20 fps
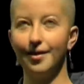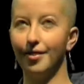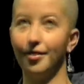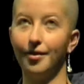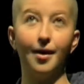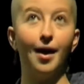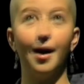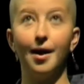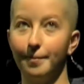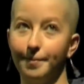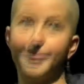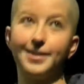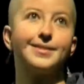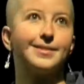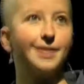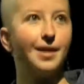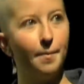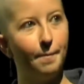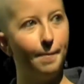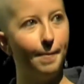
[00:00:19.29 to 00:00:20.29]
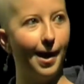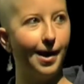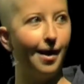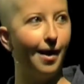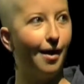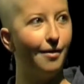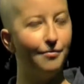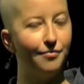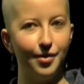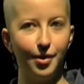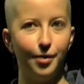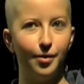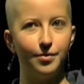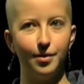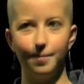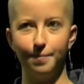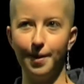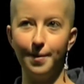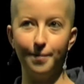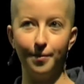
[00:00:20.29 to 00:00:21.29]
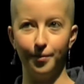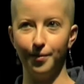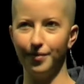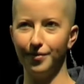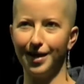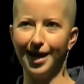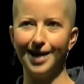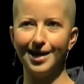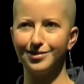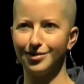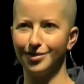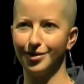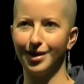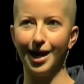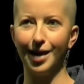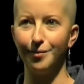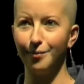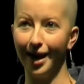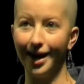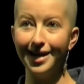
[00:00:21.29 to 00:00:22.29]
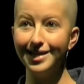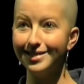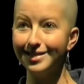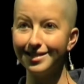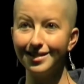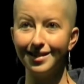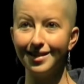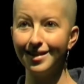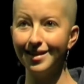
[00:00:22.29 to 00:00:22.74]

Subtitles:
There ought to be some payoff that only people with cancer get right.